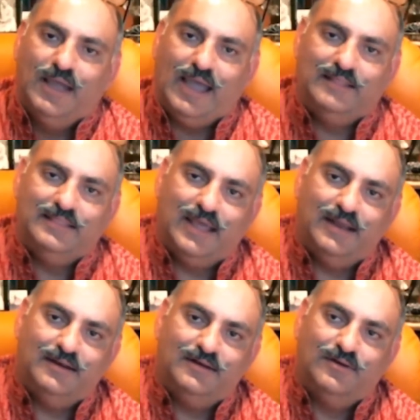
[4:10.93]
And
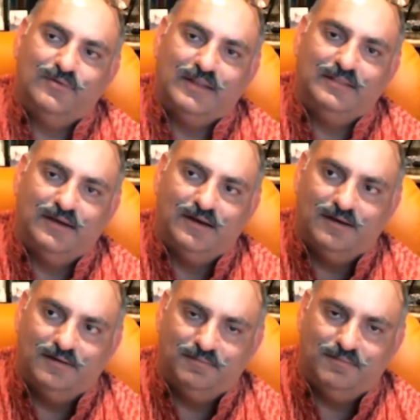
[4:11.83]
then when
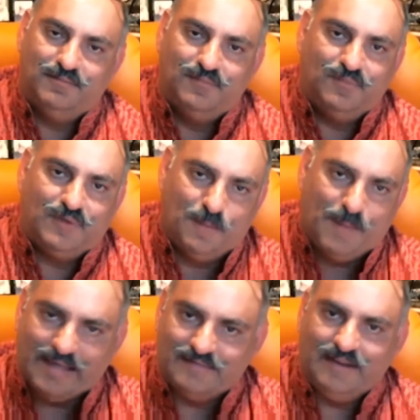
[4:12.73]
the
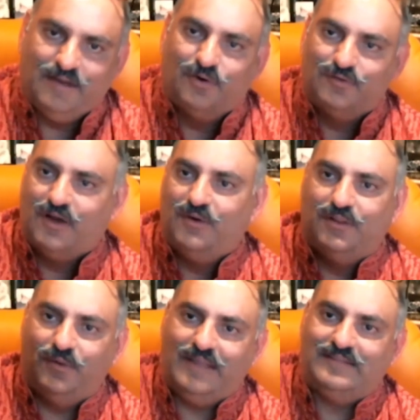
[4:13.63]
capacity goes down,
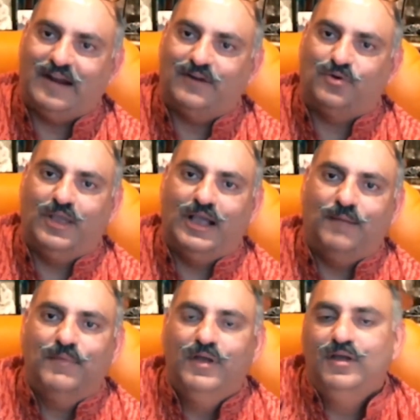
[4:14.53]
the rates start going
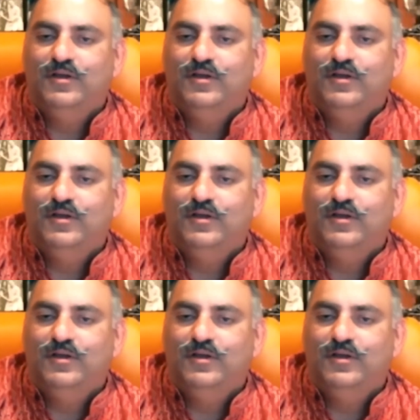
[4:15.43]
up,